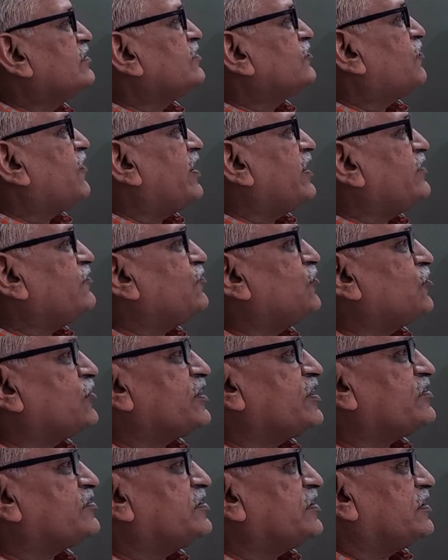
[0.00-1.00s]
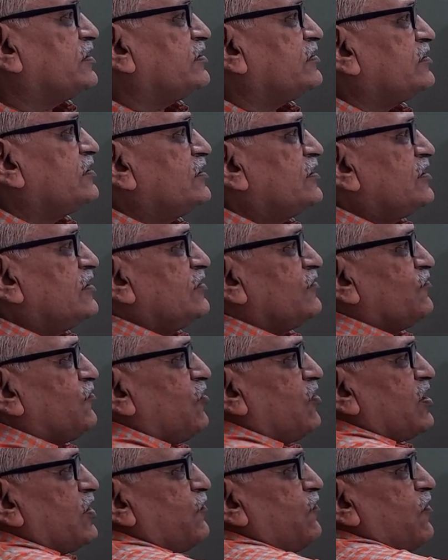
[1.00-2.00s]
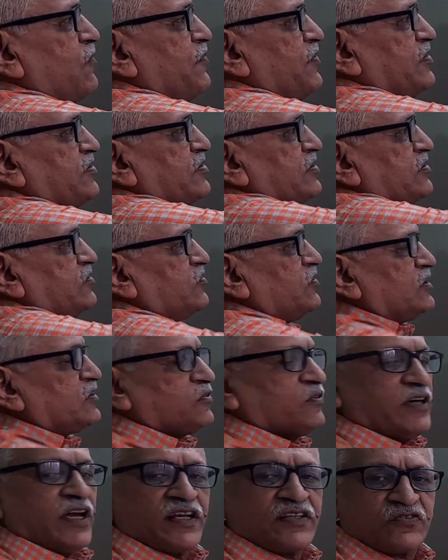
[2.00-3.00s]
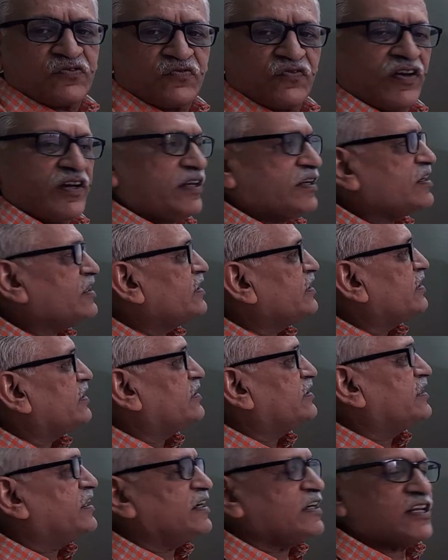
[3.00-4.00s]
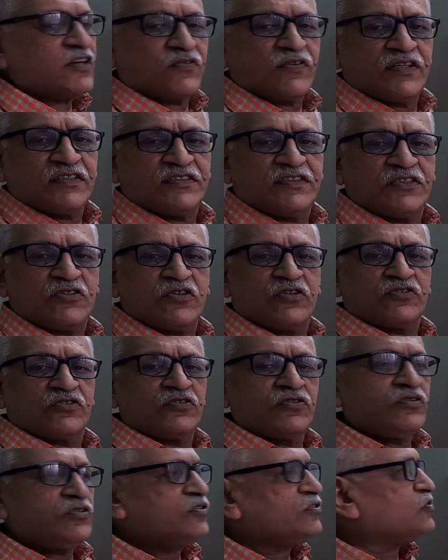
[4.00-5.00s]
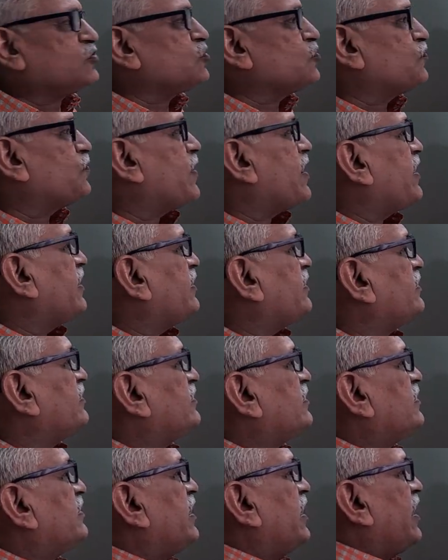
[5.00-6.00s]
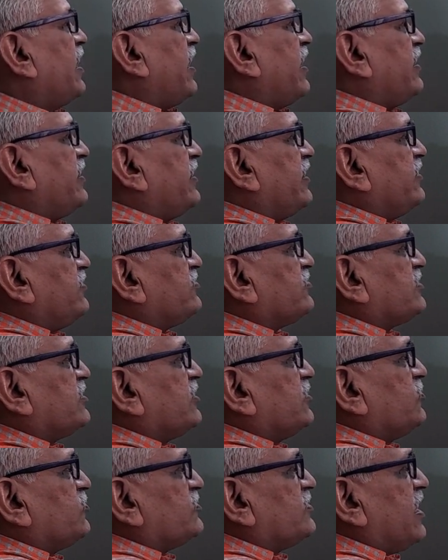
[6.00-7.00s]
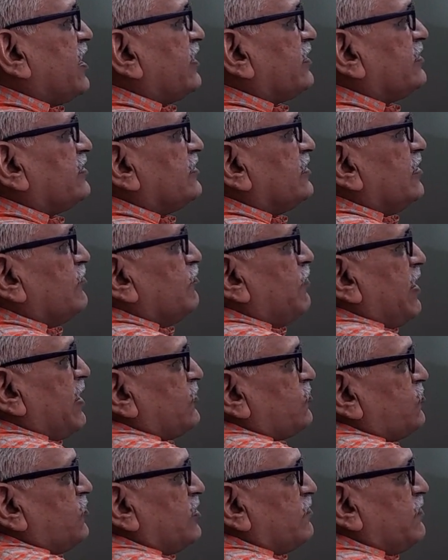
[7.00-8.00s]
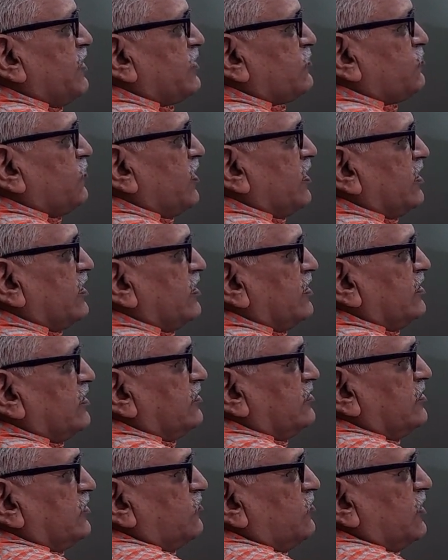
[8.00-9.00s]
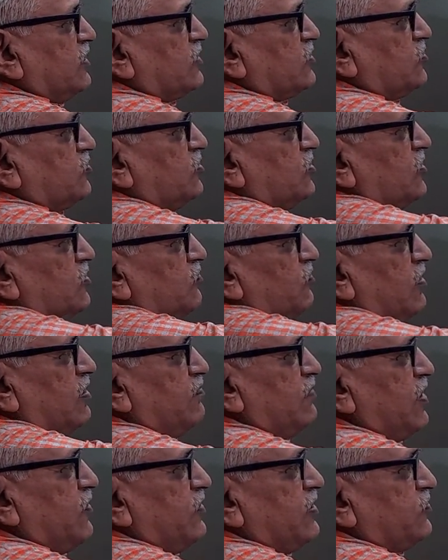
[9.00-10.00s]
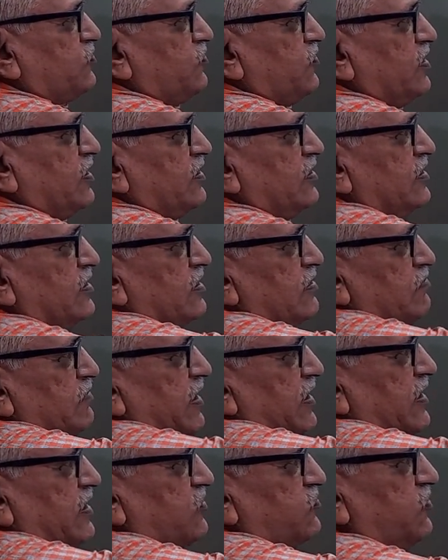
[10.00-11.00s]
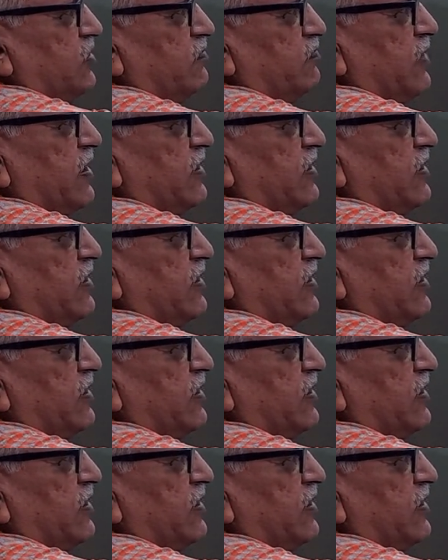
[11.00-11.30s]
find Fourier series for f of x is equal to x square in the interval 0 to 2 pi and hence deduce that pi square by 12 is equal to 1 by 1 square minus 1